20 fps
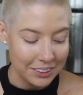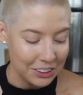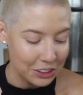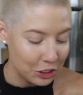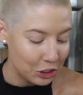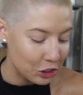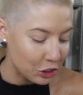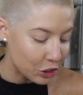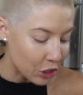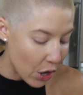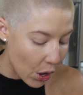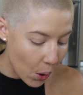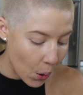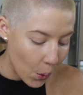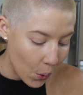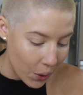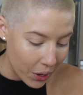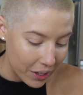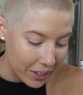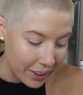
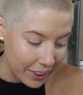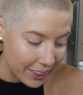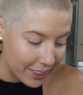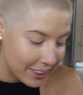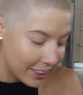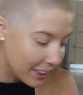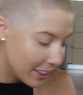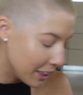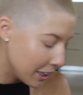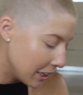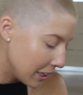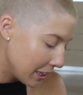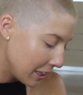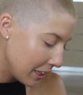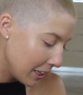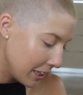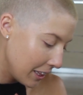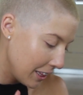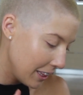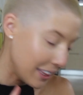So
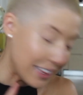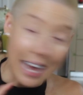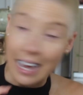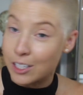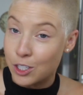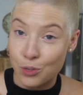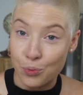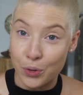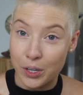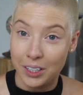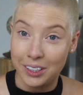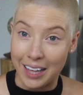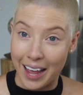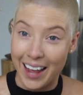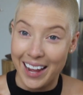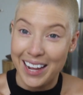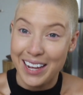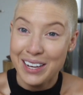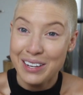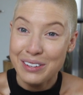that's real
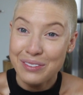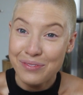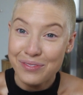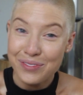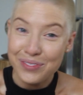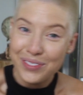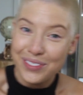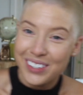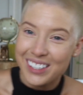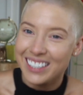life.